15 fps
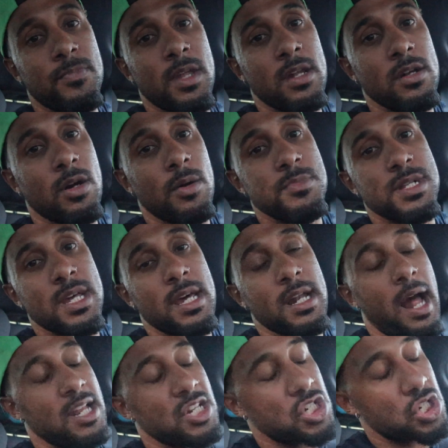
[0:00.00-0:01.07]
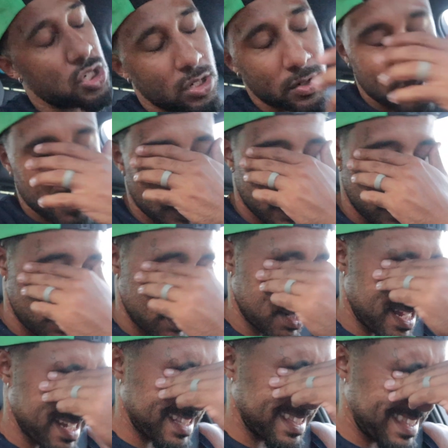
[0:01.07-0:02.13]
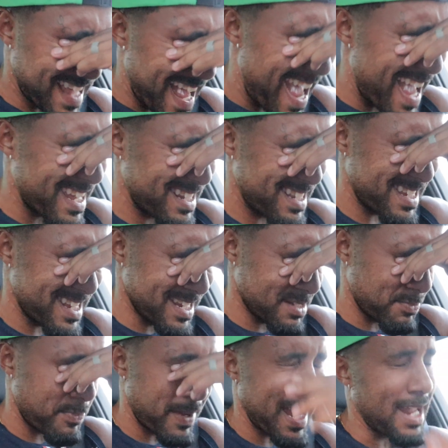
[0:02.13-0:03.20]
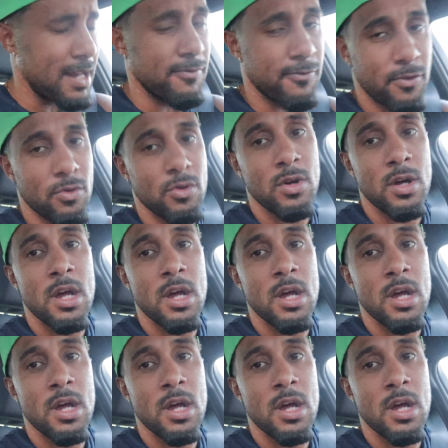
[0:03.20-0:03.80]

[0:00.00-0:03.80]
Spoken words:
You know what I'm saying? I should have done it. Like, that is painful.